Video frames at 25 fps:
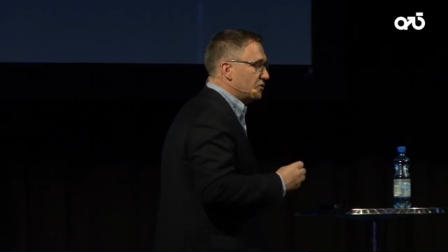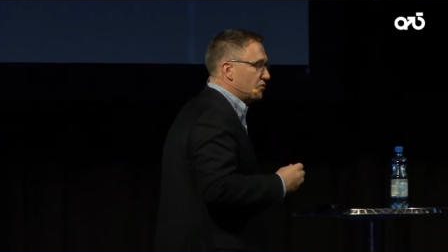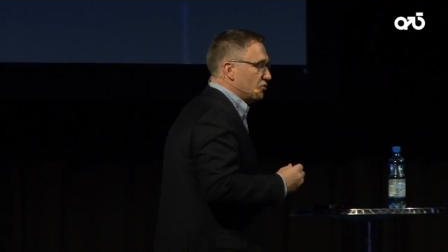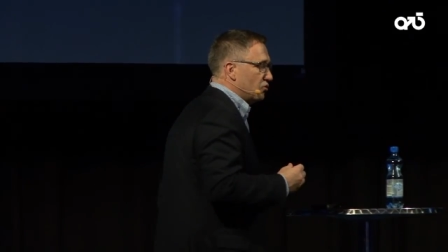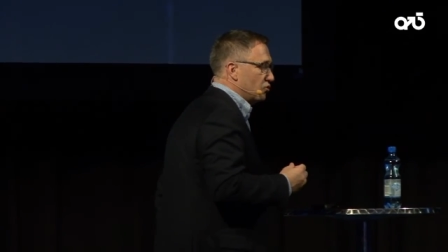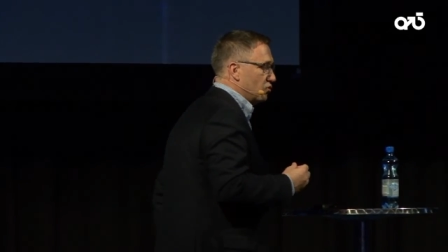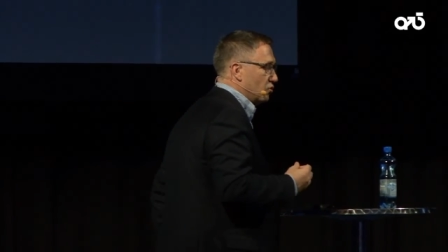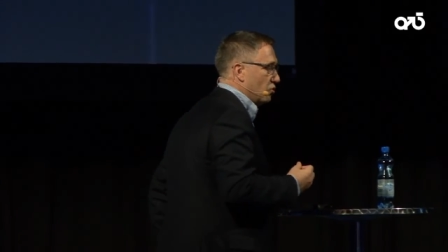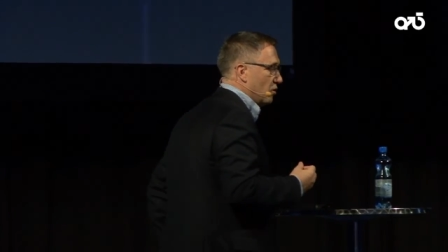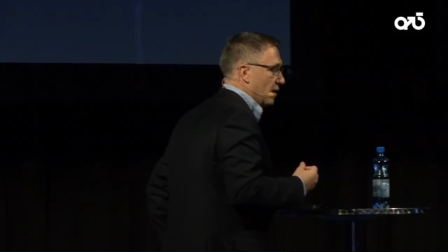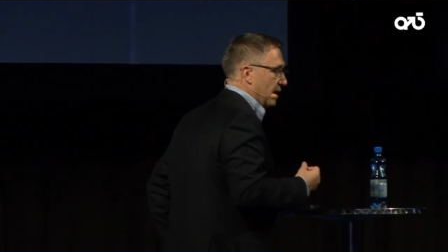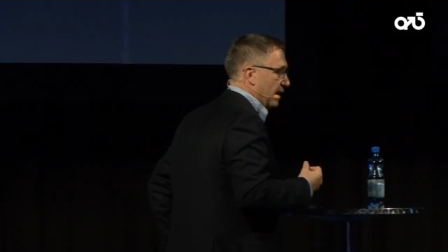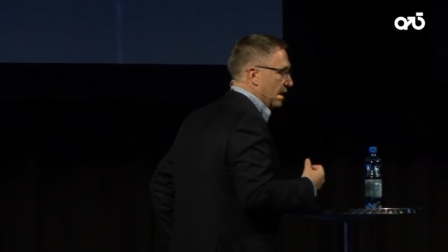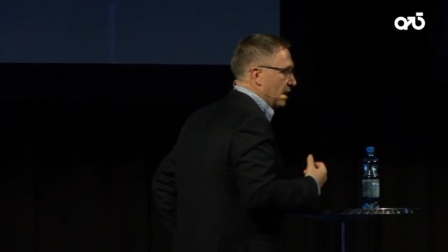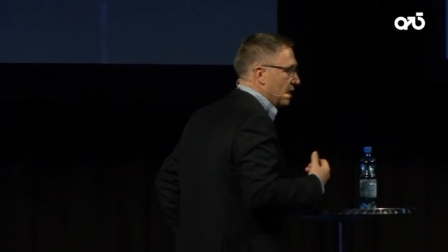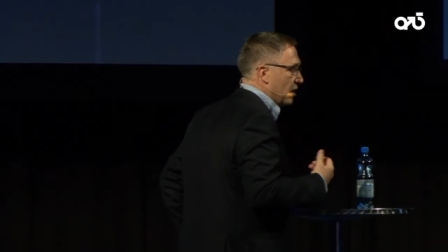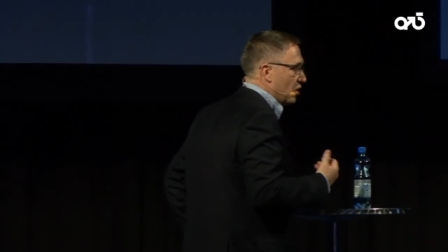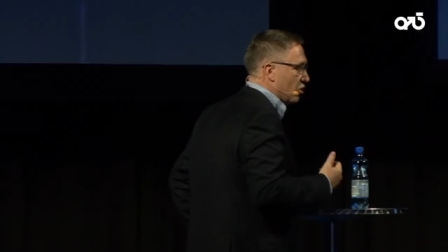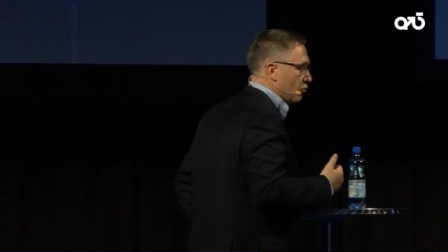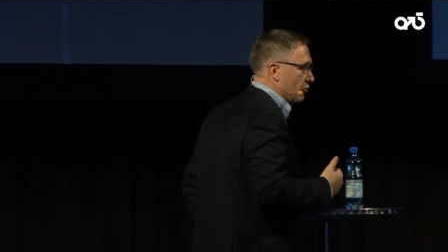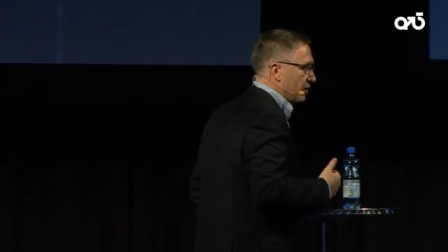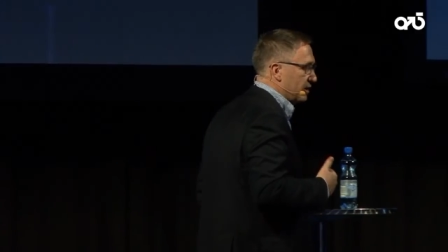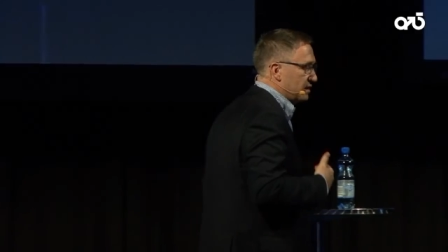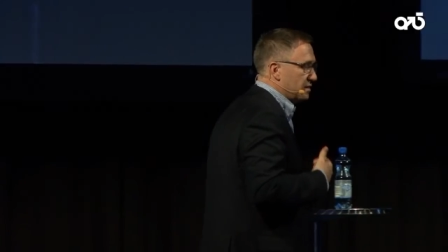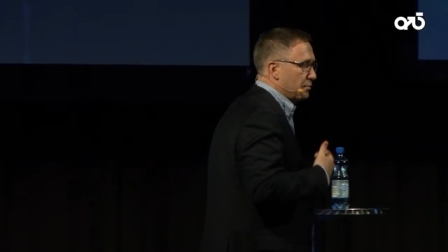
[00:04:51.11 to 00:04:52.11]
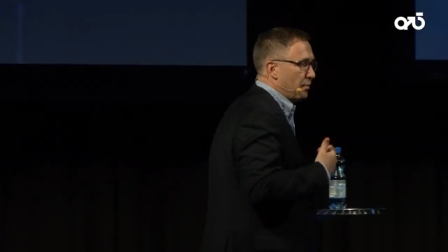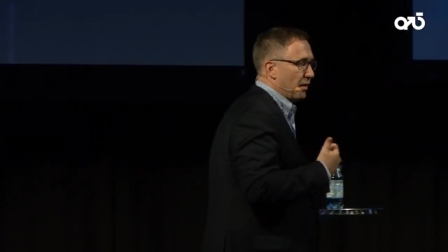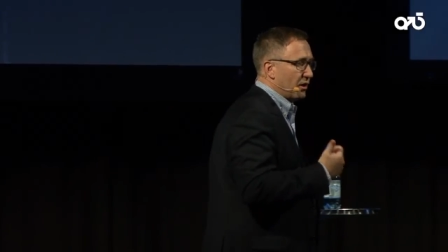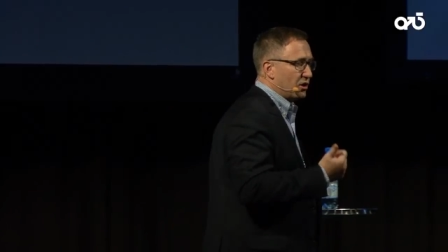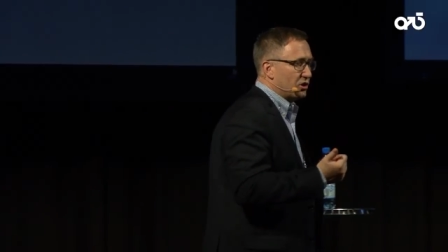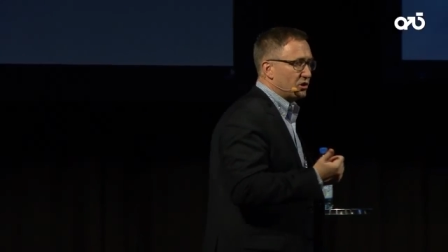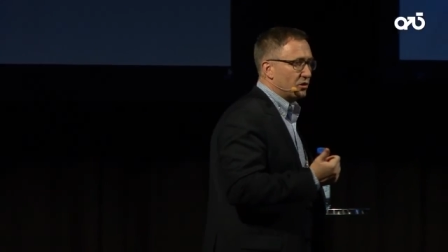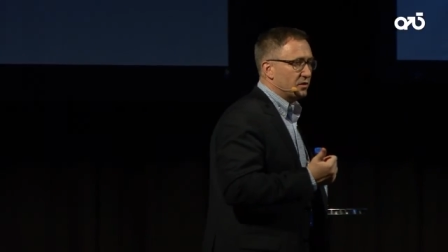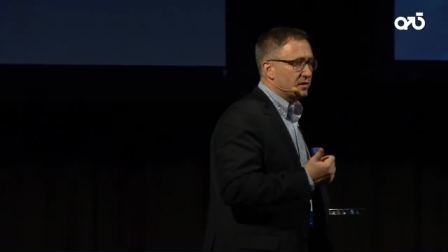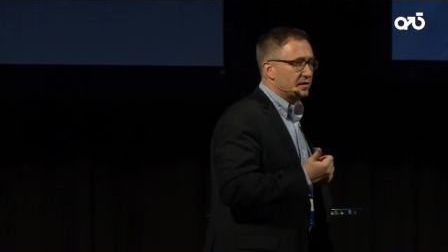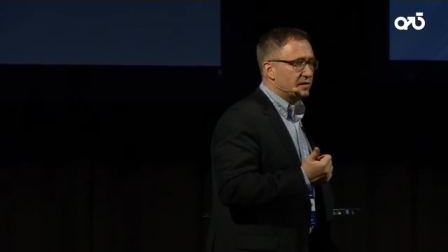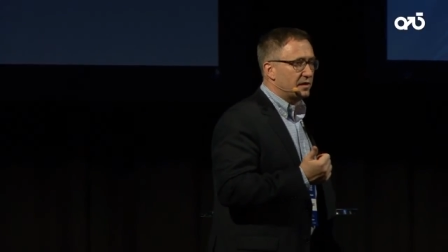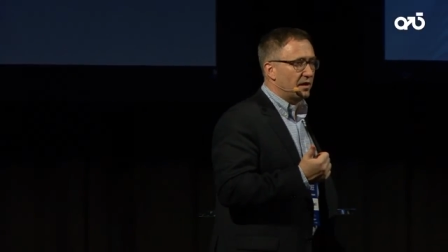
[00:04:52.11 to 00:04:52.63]
to increase
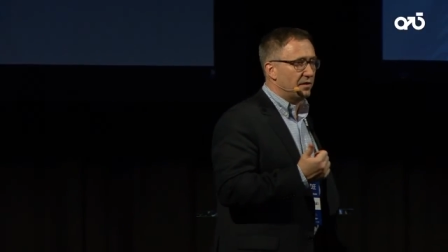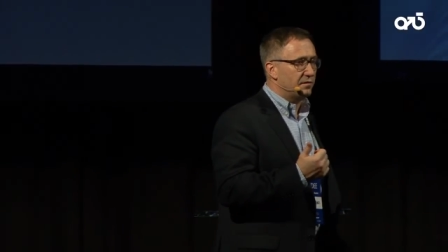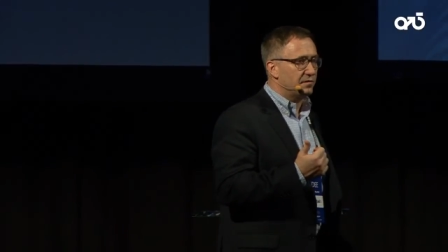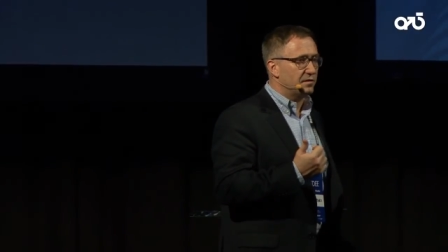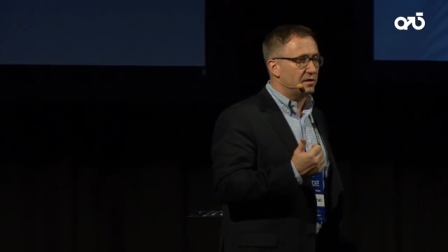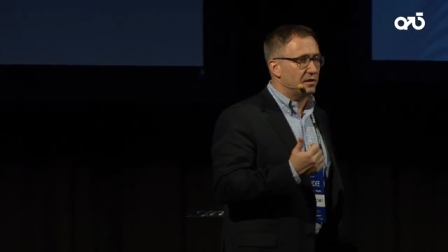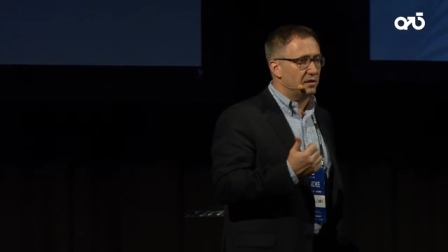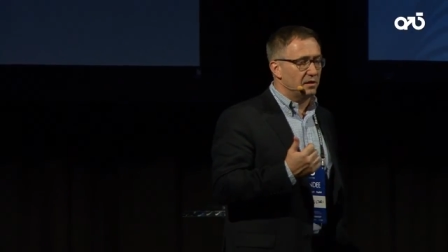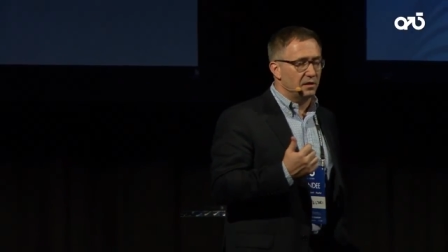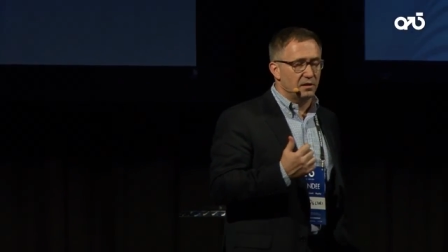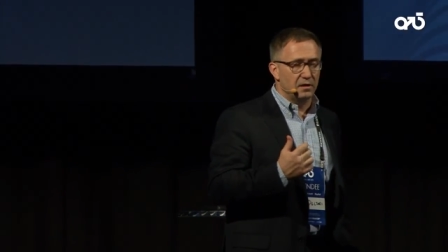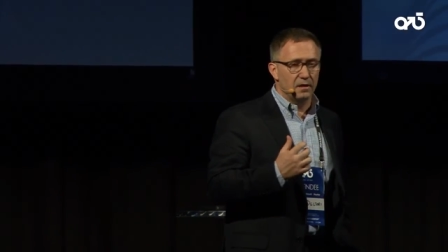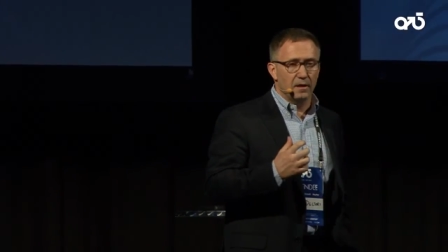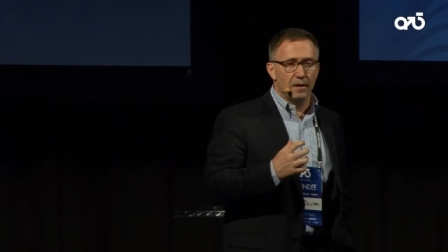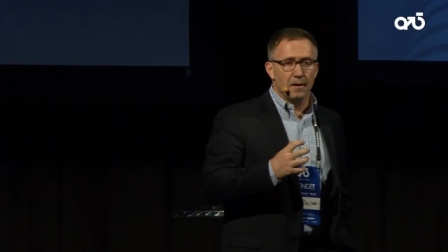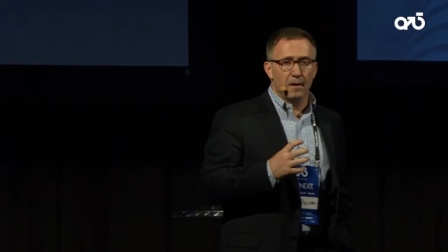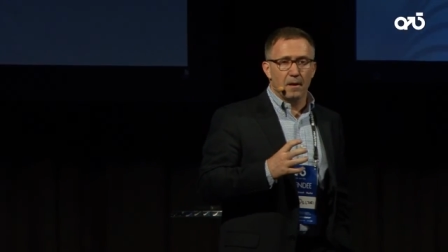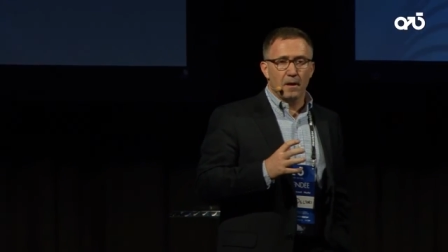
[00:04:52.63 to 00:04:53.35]
patient safety,